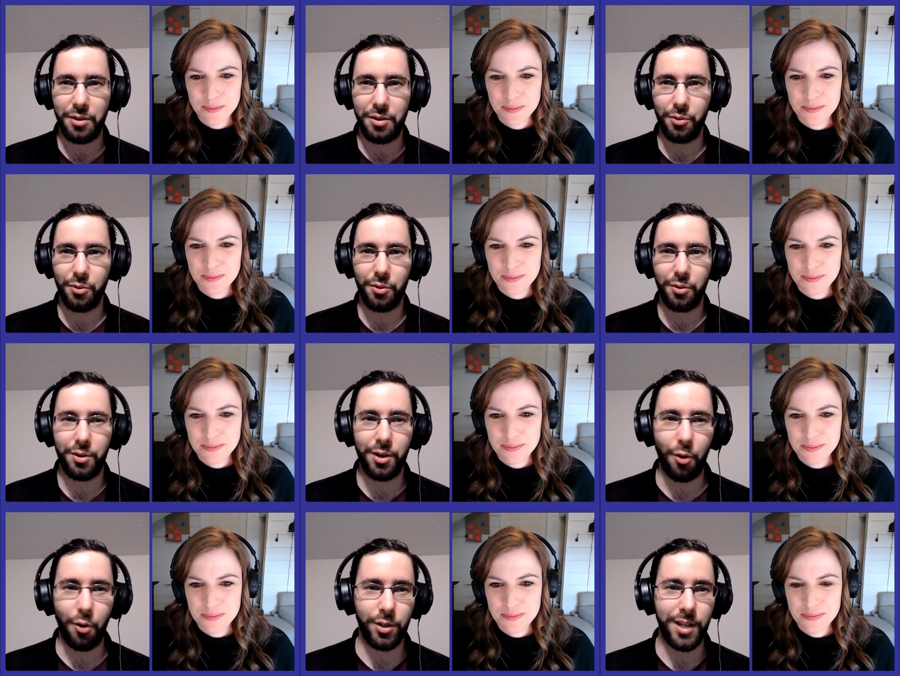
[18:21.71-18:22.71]
Speaker 1: You
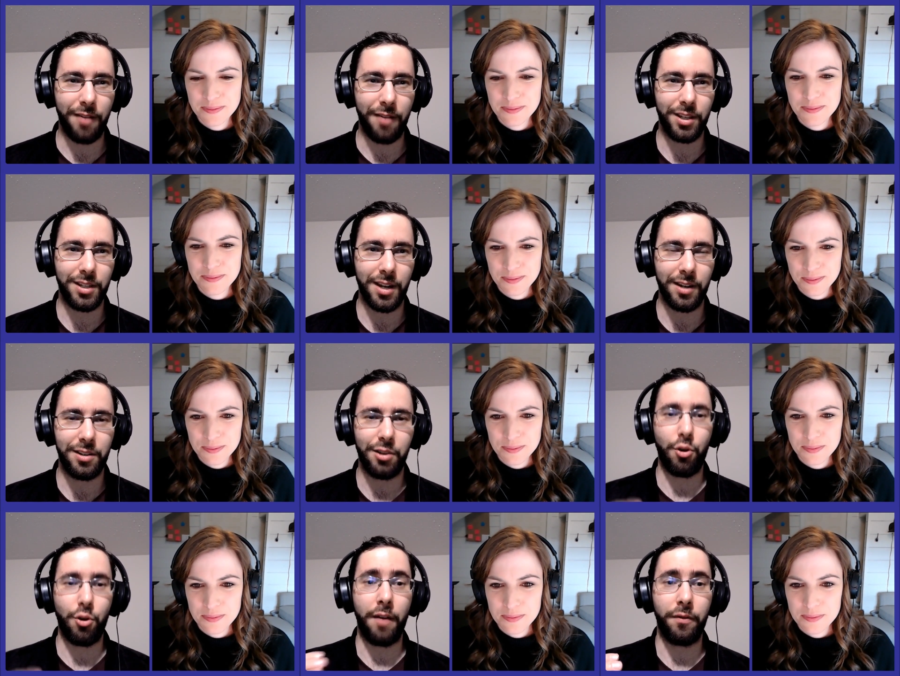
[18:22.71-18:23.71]
didn't always have the
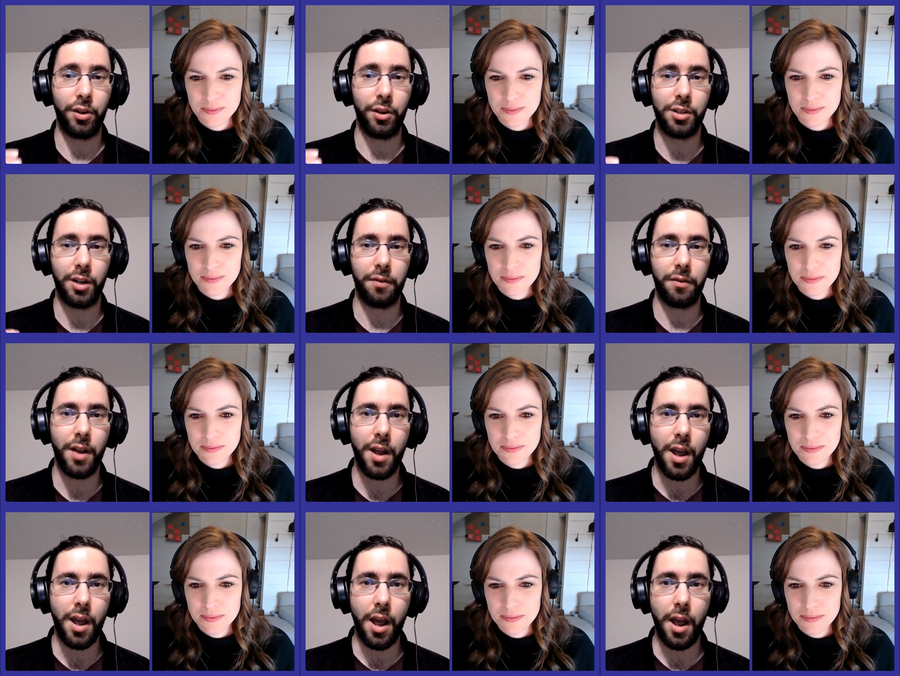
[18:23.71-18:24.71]
standard that you have for yourself.
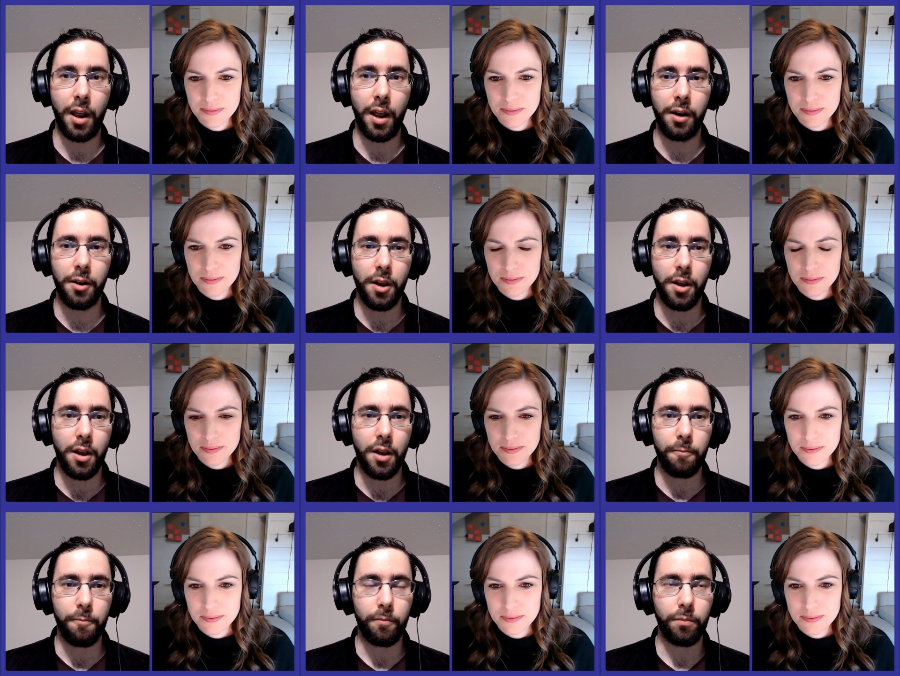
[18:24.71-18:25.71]
And
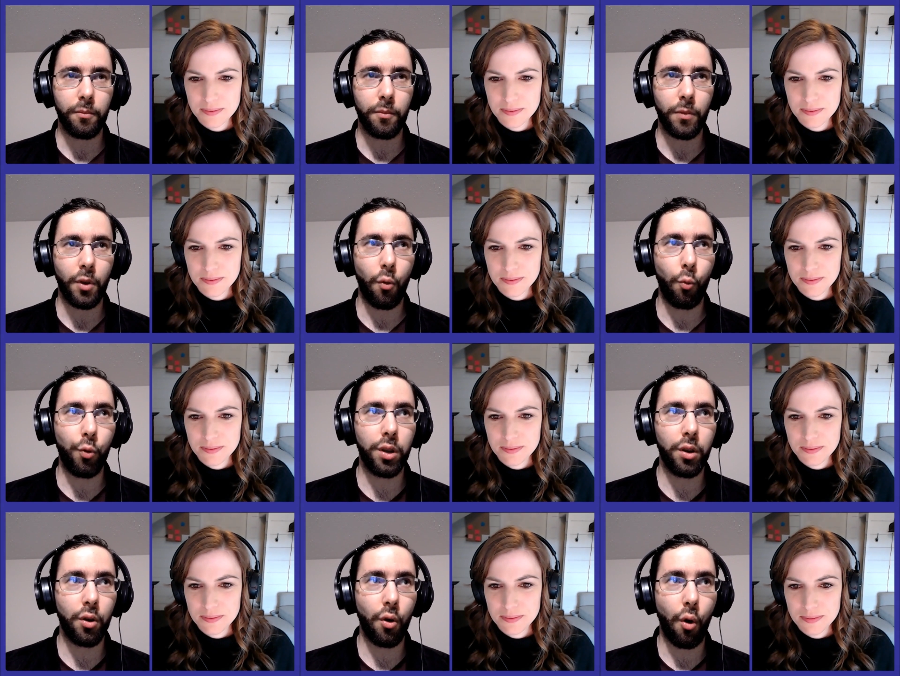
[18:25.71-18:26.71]

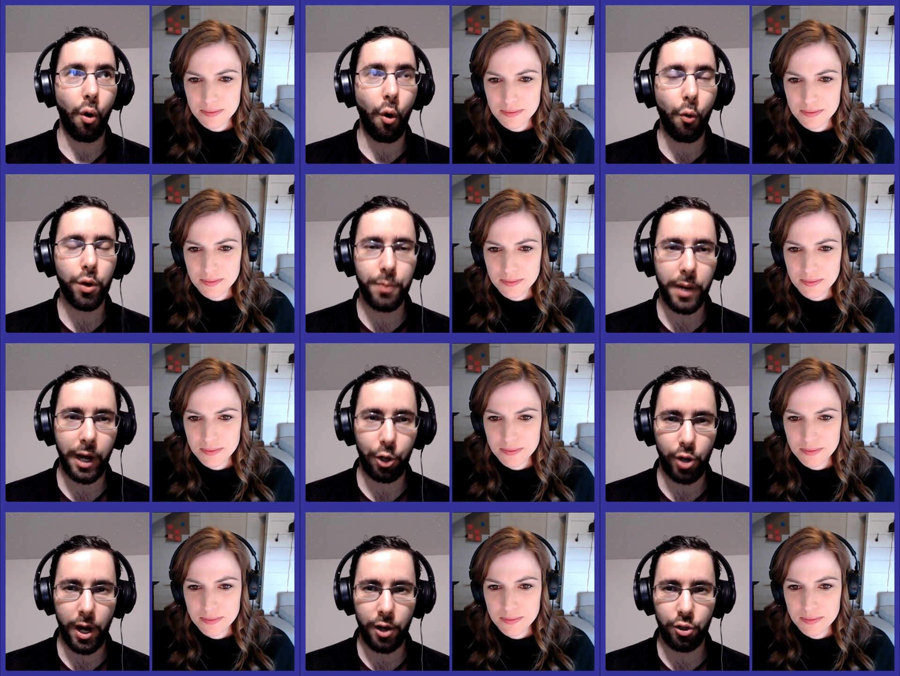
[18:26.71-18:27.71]
we always
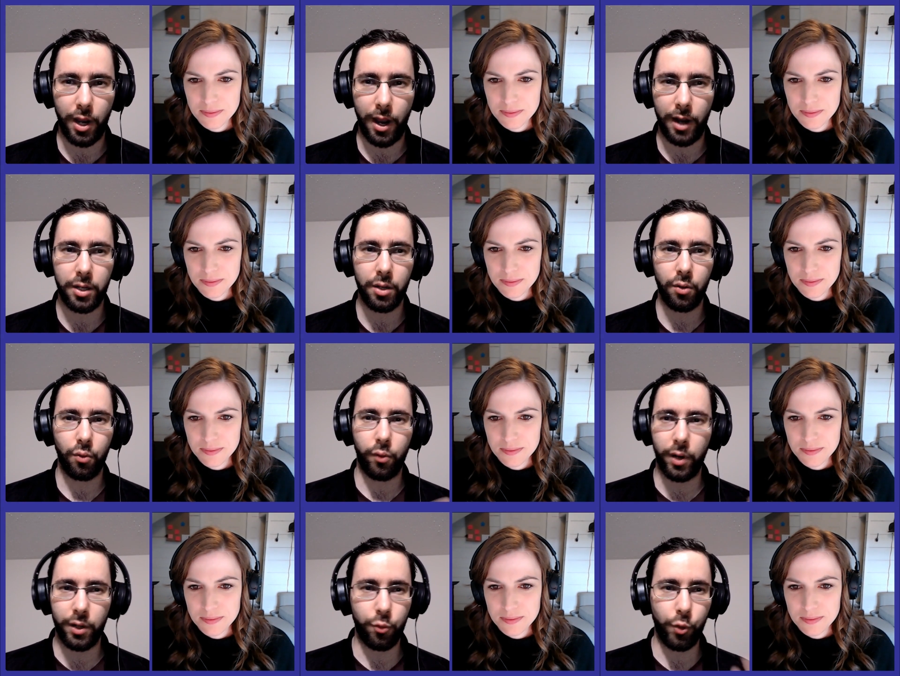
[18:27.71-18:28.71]
make a change at
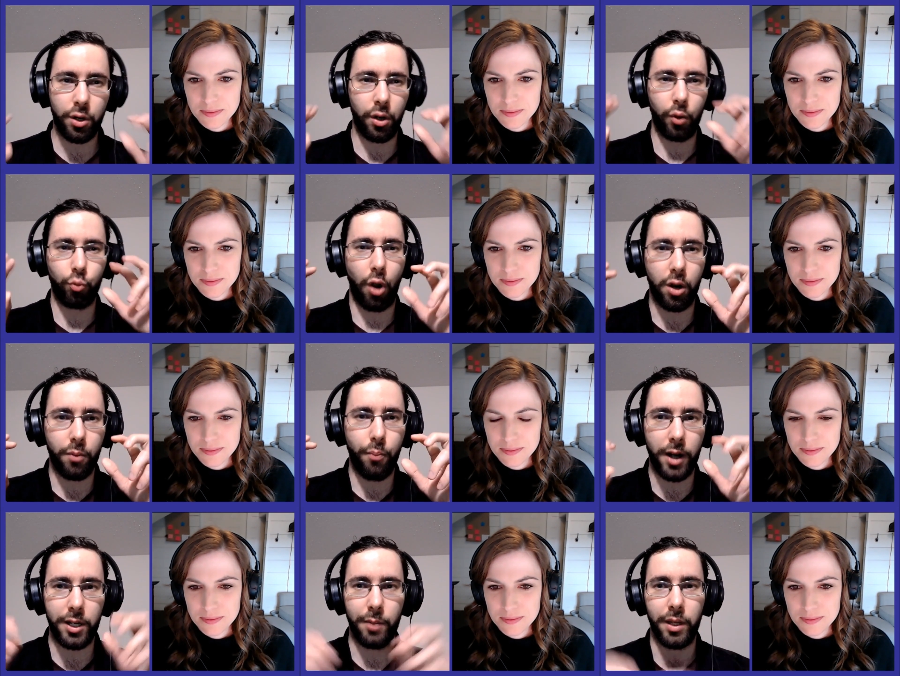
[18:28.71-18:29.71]
what we call
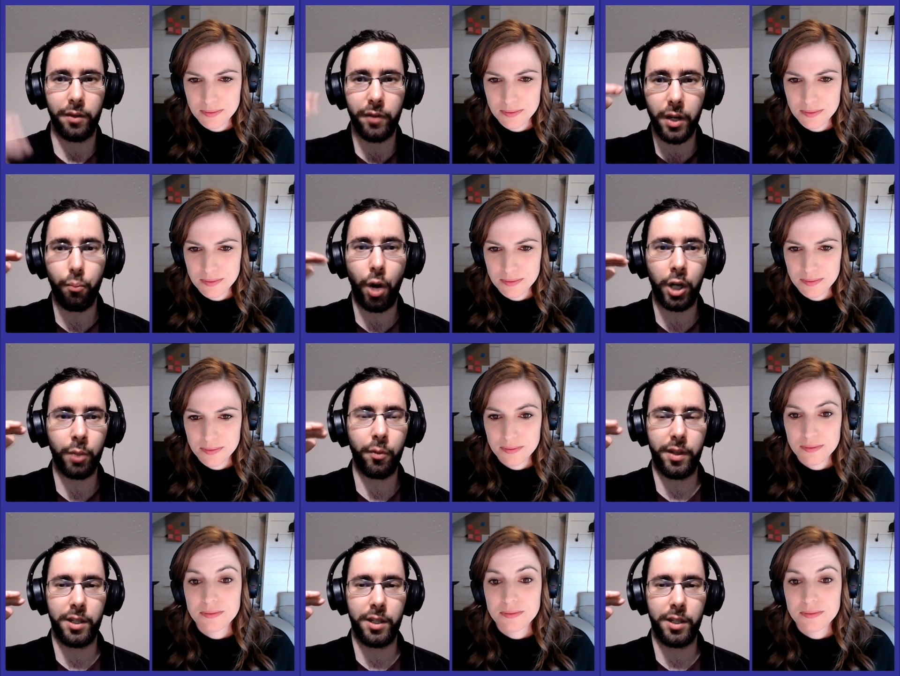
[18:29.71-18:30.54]
rock bottom, at the very bottom